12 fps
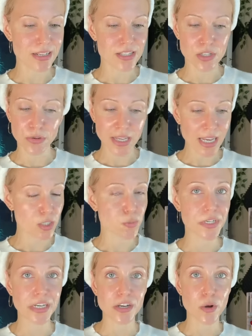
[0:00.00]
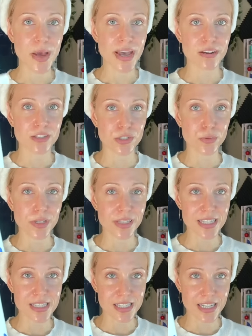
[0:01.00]
So, yes, we're gonna go back to the
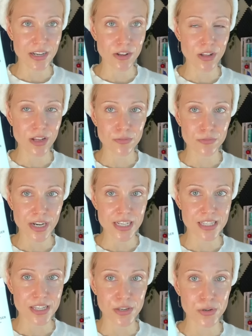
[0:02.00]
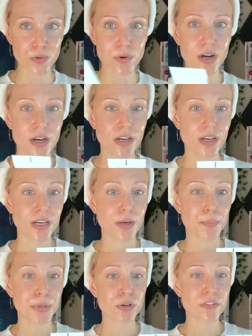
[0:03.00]
snail rescue
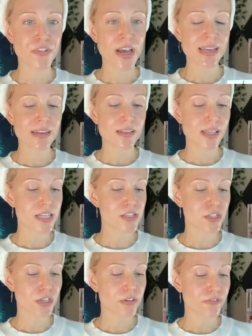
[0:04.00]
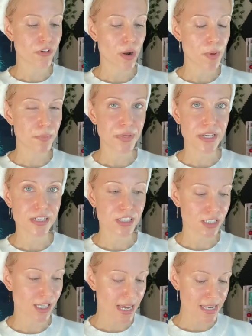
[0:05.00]
Purifying cleanser from Peach
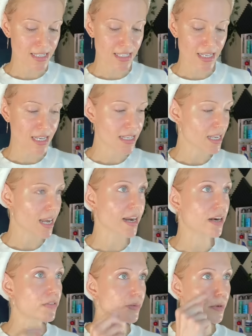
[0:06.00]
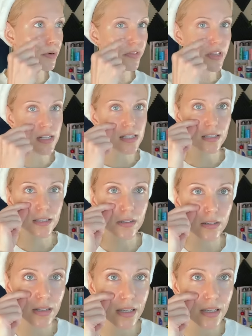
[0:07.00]
Slices. I gotta remove this little